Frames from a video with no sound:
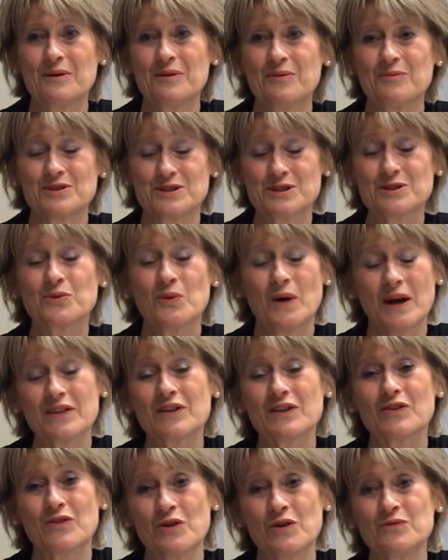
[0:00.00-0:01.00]
which is quite
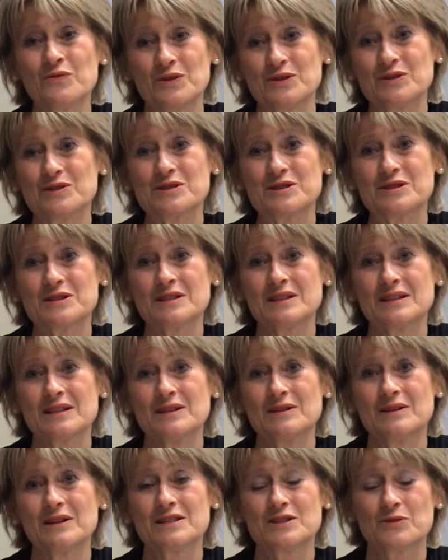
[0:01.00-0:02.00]
the converse.
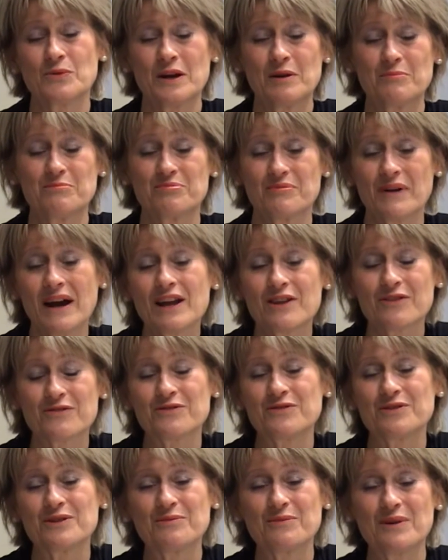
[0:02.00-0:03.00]
It's quite a
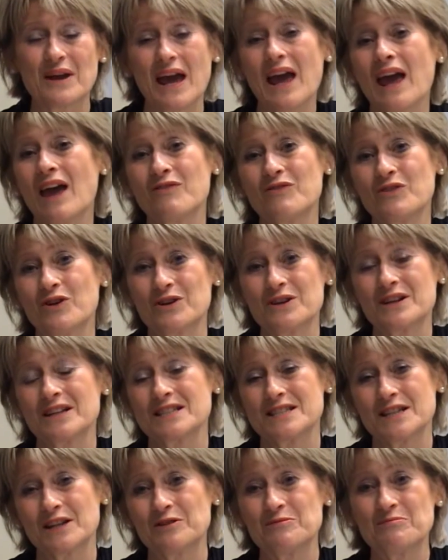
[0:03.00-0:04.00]
breakthrough that we have got it
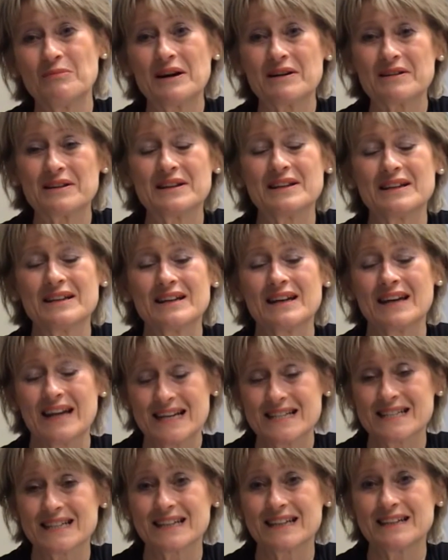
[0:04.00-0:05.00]
in Te Reo Māori
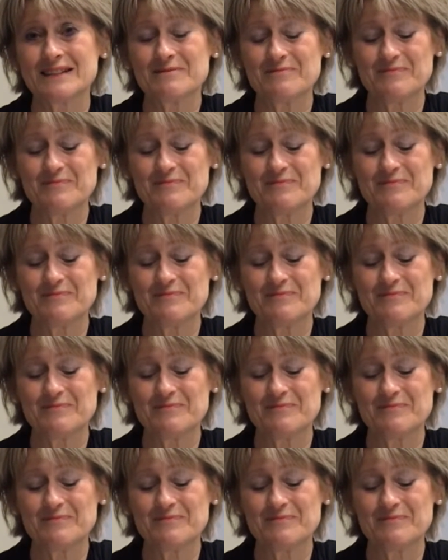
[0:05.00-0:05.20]
latterly.